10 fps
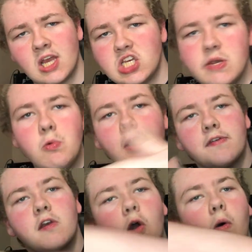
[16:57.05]
She wants
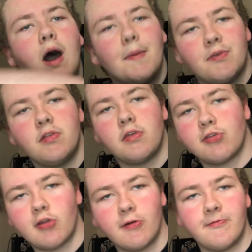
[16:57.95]
to go up to the
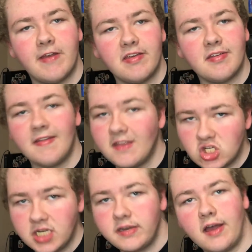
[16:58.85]
surface and then
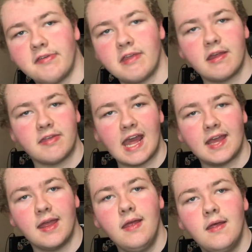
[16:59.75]
she does in a second.